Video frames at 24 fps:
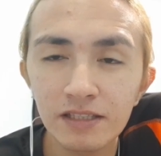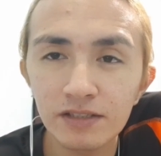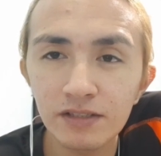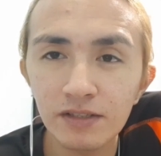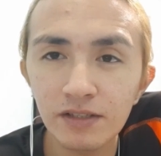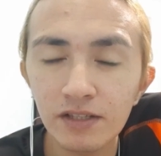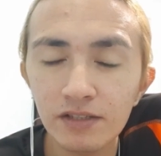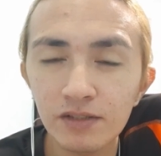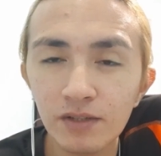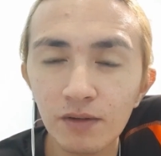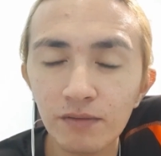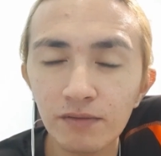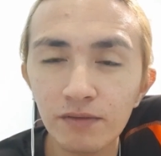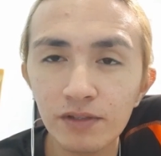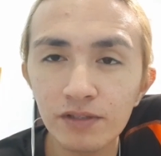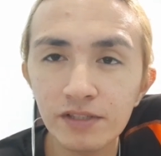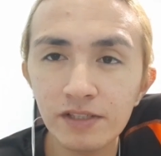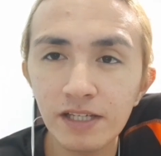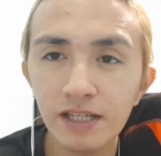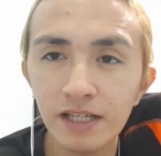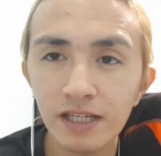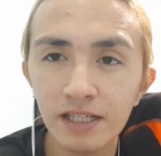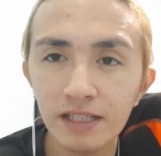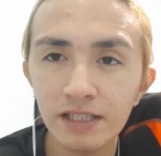So that's all for
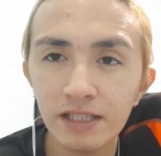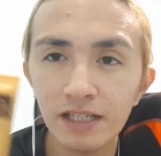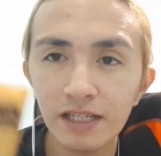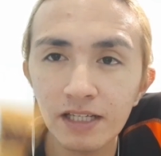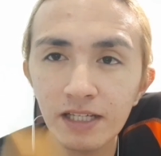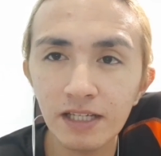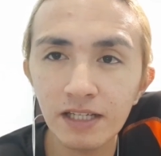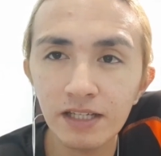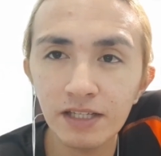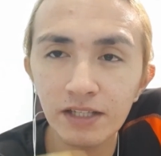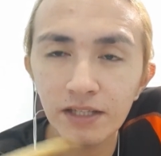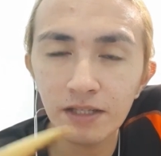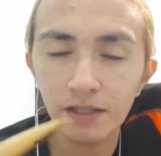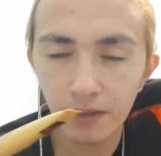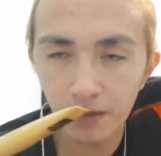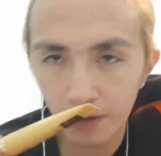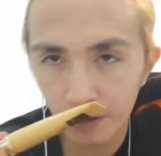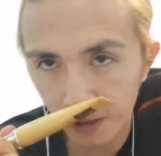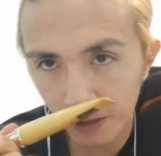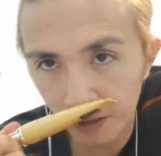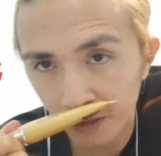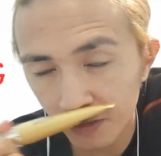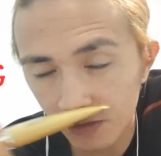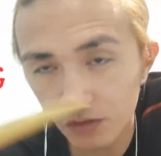tonight, and
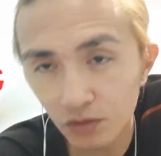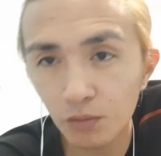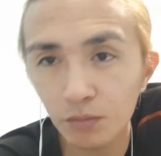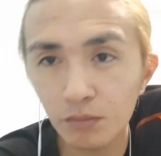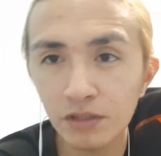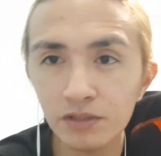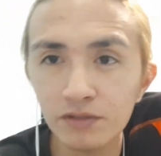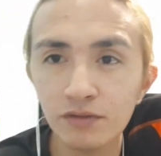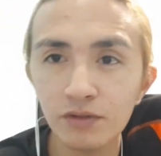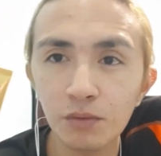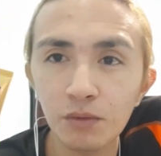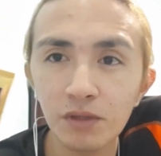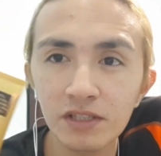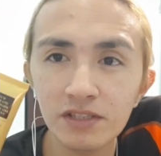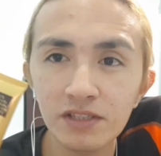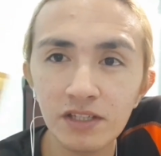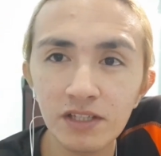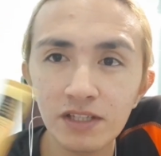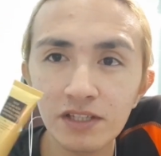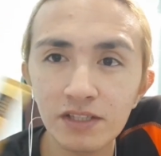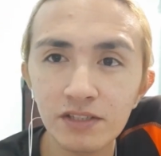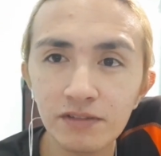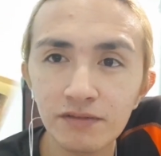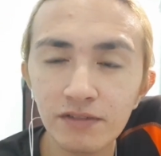thank you so much for
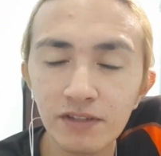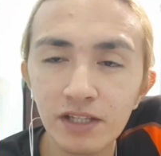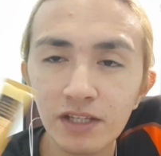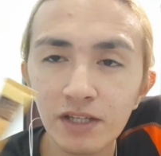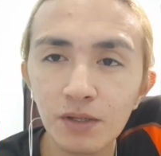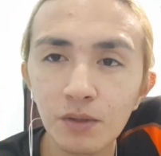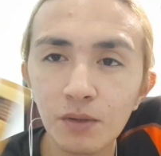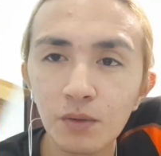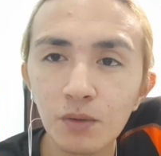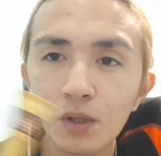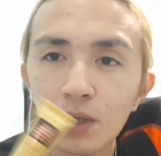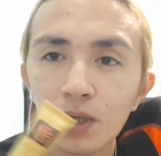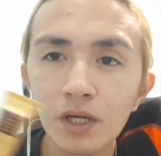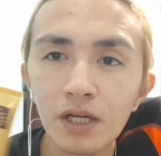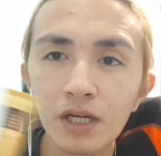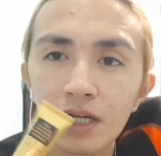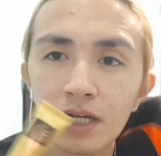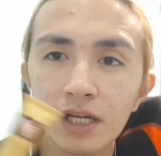watching this video,